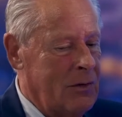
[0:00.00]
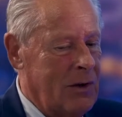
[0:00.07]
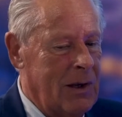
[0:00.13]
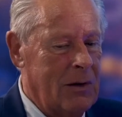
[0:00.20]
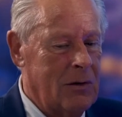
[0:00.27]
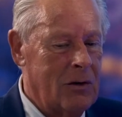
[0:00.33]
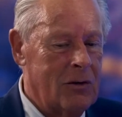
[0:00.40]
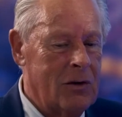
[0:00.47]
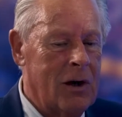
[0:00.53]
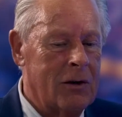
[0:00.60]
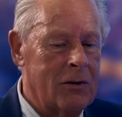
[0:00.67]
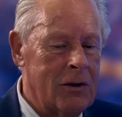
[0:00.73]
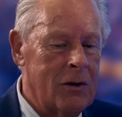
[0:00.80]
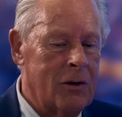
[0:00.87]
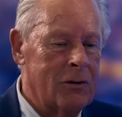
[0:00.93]
takes us
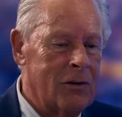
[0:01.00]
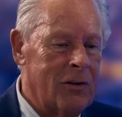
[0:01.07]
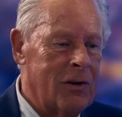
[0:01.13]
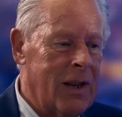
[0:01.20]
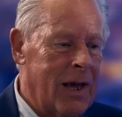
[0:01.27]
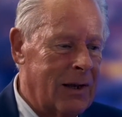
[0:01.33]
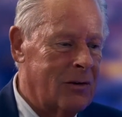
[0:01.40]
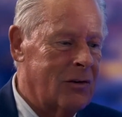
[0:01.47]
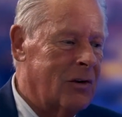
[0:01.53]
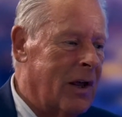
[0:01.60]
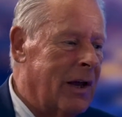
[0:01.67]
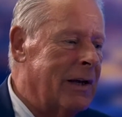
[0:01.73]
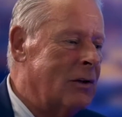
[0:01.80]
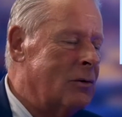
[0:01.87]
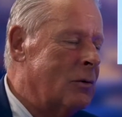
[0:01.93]
nicely on to the next
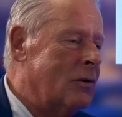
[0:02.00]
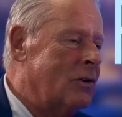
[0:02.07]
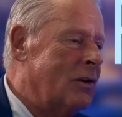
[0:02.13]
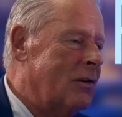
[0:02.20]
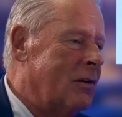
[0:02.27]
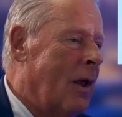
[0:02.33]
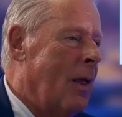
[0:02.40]
stage, which is